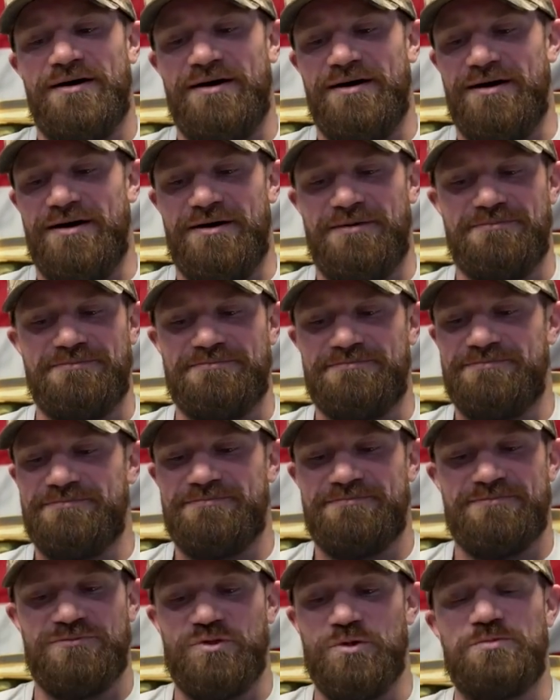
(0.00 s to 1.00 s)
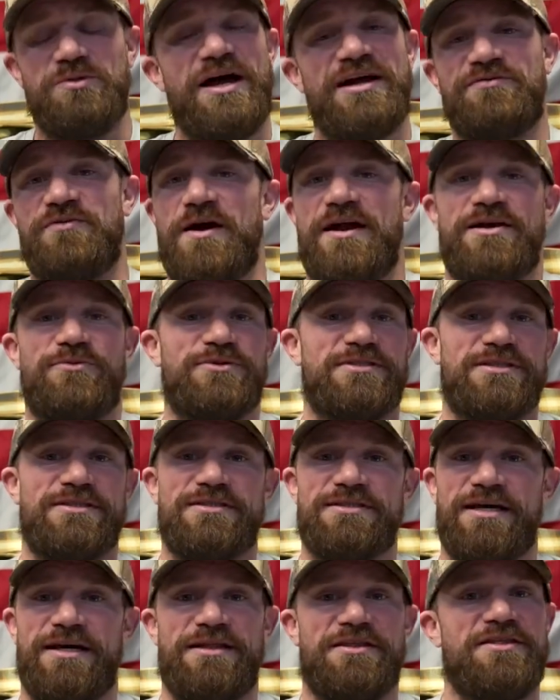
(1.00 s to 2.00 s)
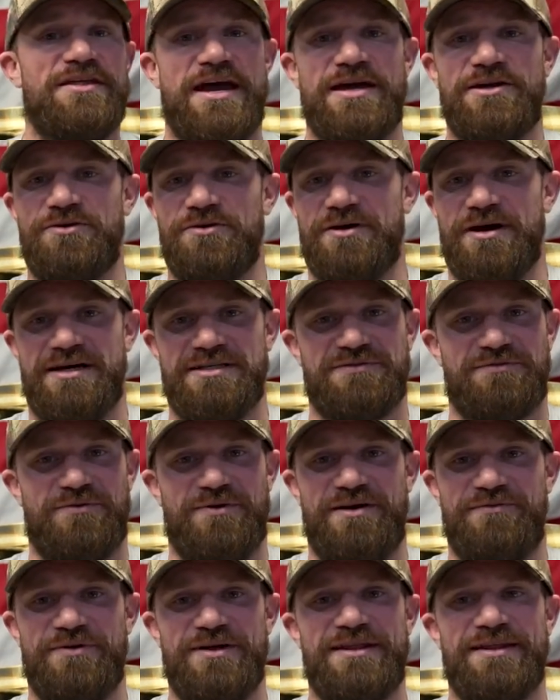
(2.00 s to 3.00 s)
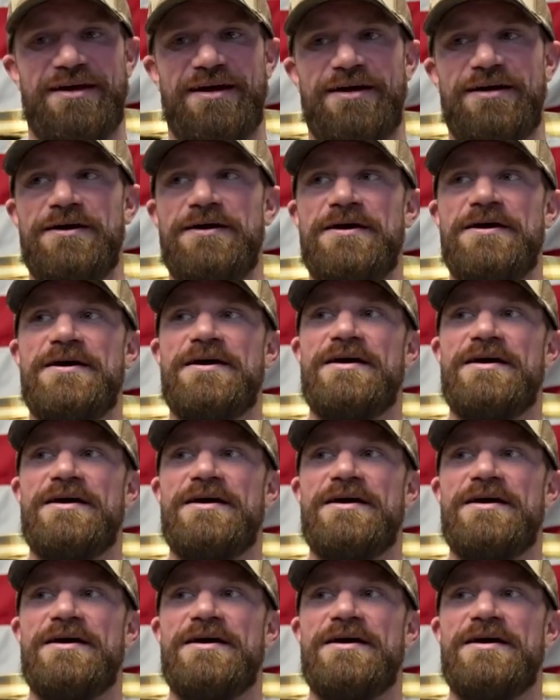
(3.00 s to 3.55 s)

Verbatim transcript: Um, dude, Black Friday was insane. Thank you guys for everything.